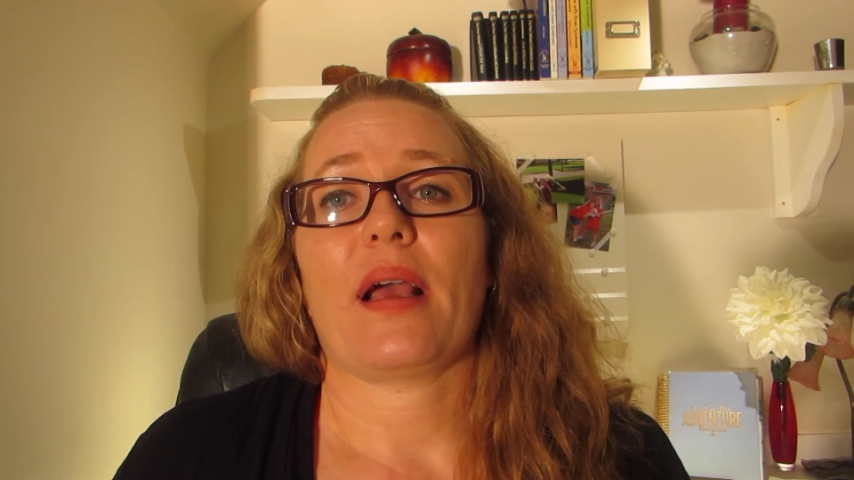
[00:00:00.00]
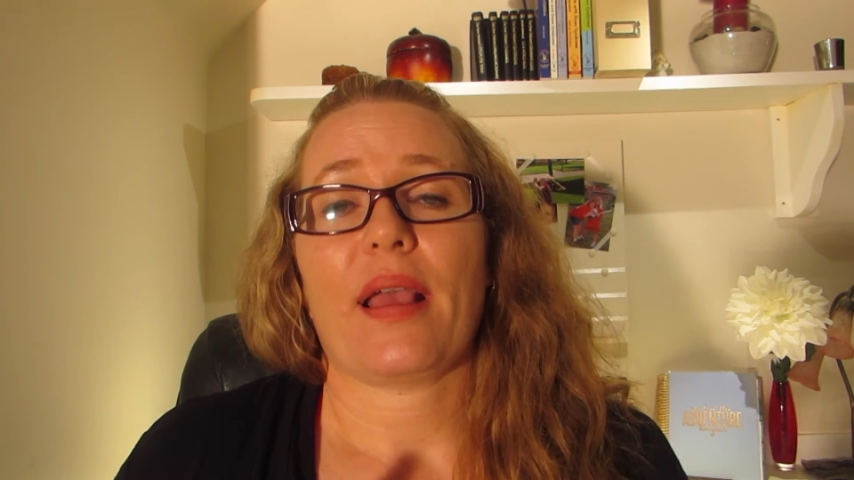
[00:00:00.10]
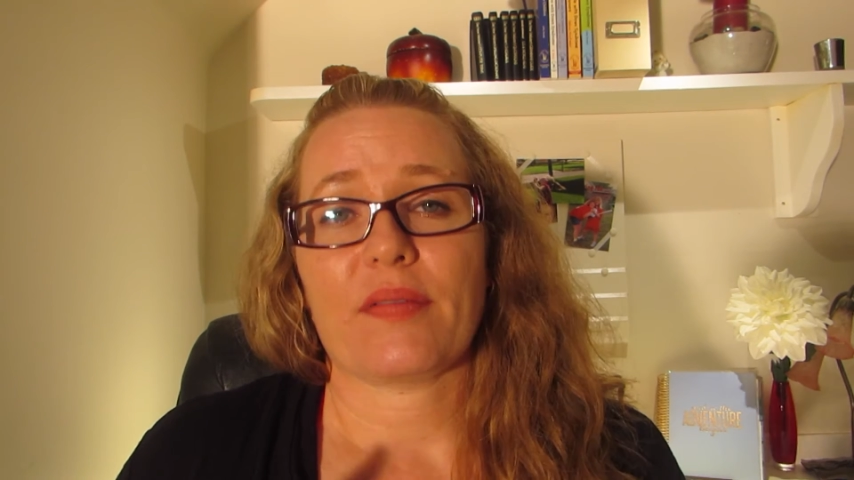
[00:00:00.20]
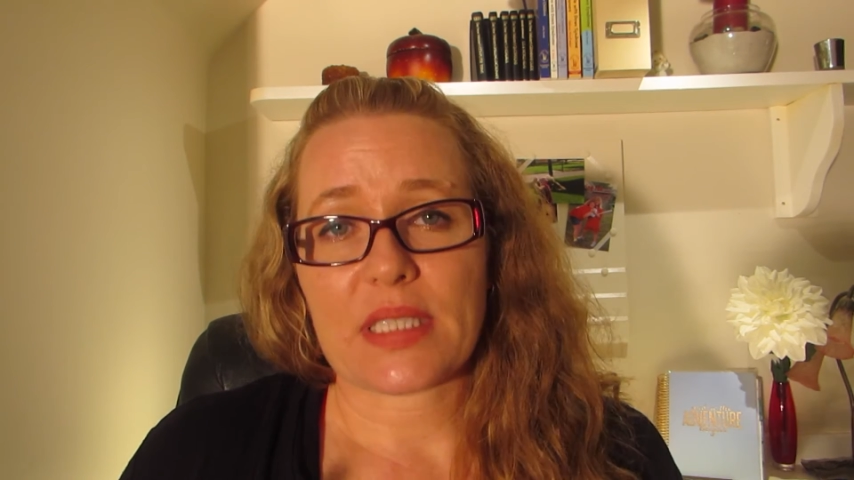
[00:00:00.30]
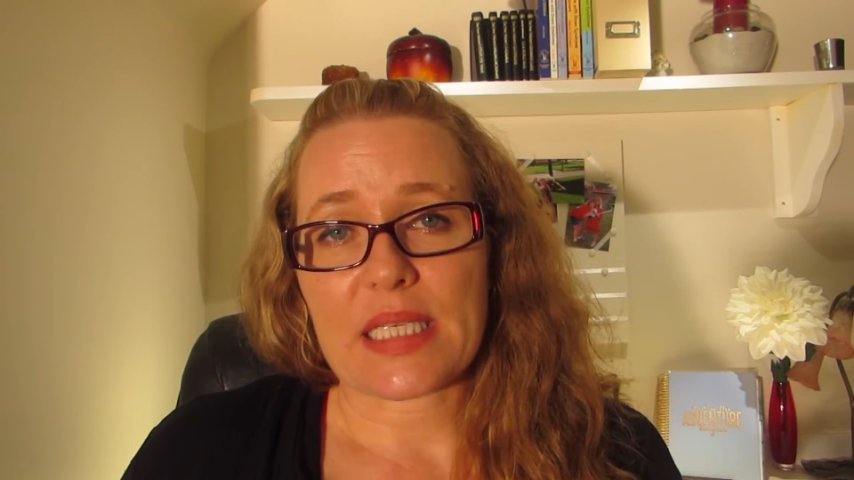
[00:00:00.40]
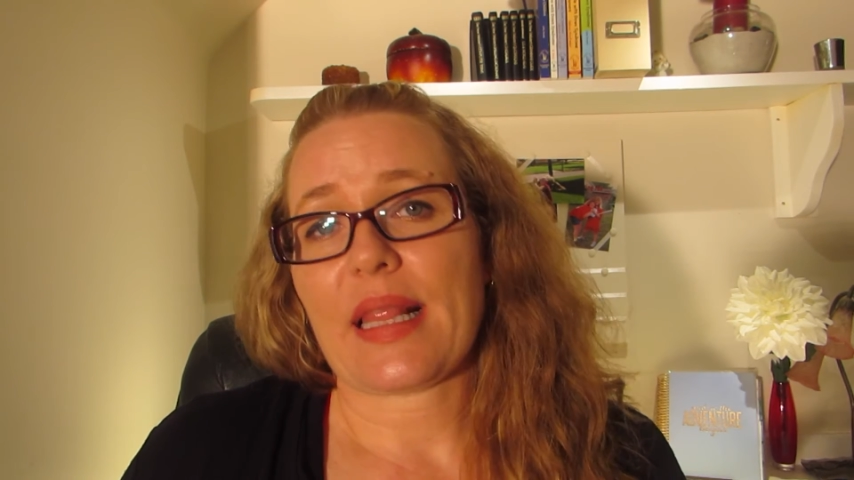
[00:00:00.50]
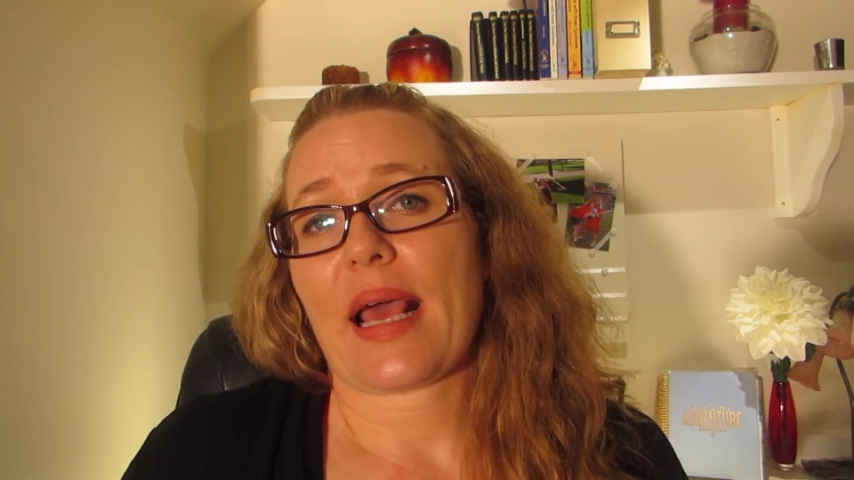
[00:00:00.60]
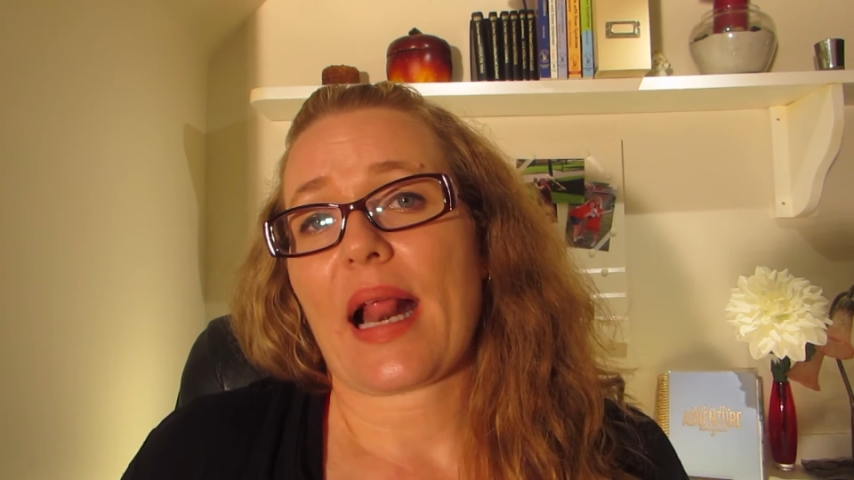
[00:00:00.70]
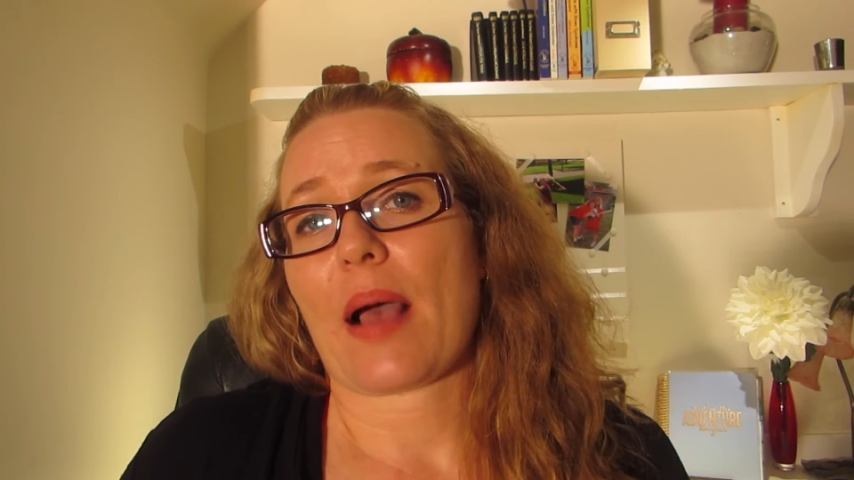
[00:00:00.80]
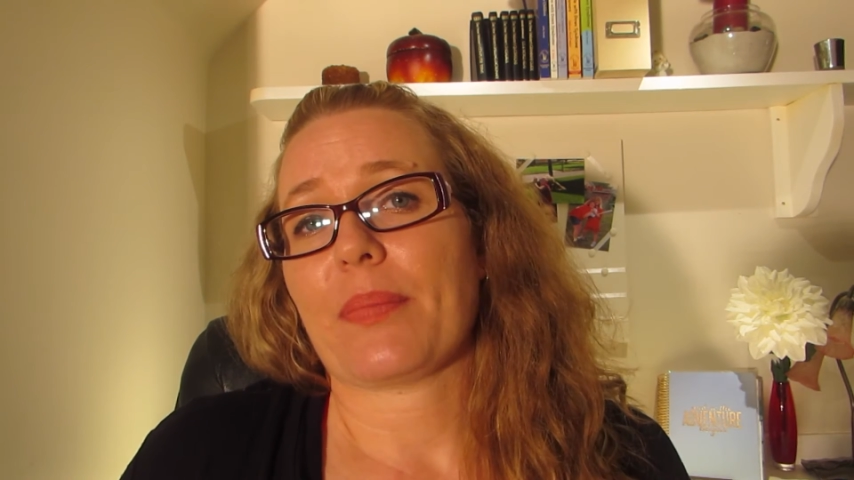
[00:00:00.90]
I have seen
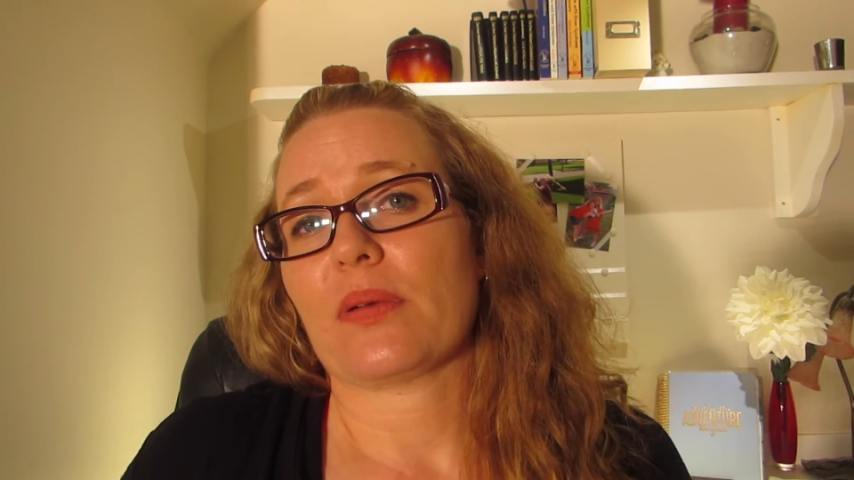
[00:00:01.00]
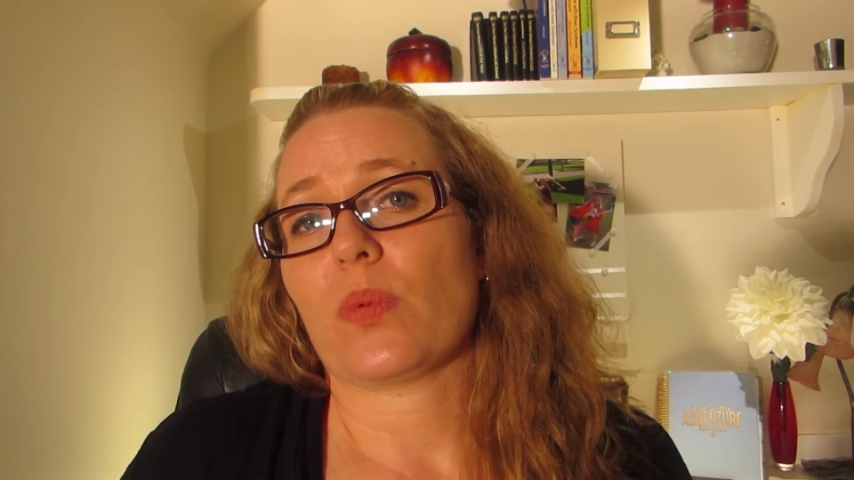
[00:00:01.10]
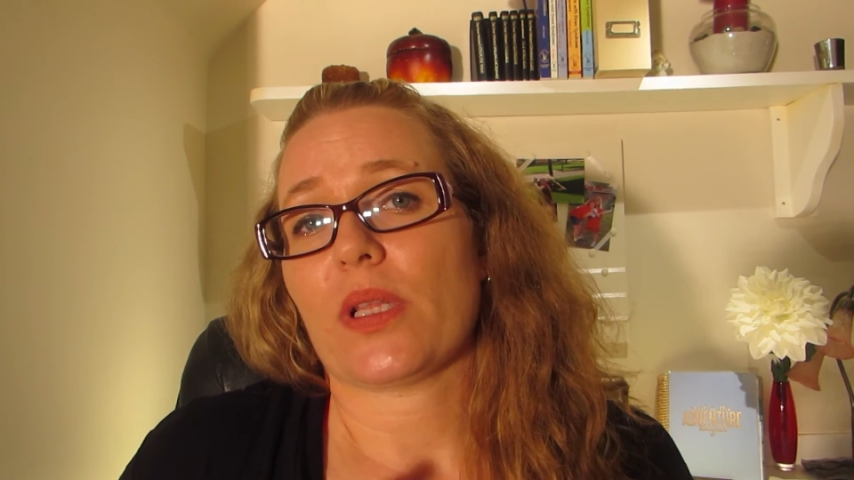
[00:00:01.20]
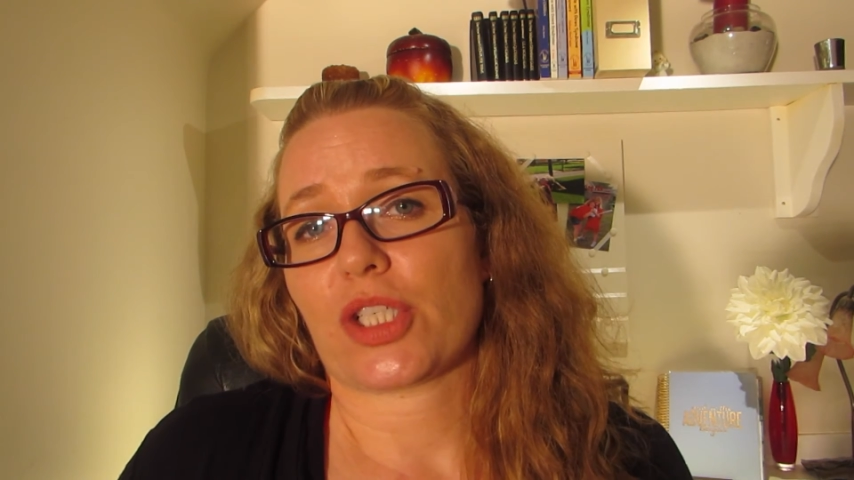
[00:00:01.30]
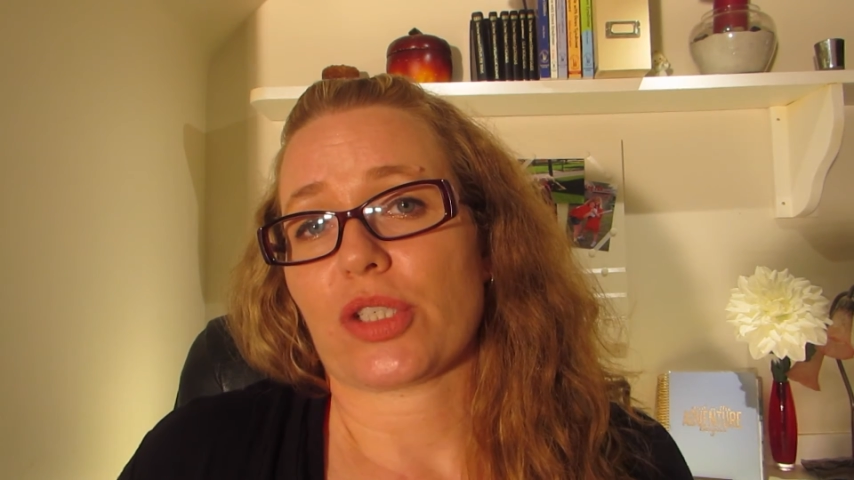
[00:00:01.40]
that happen with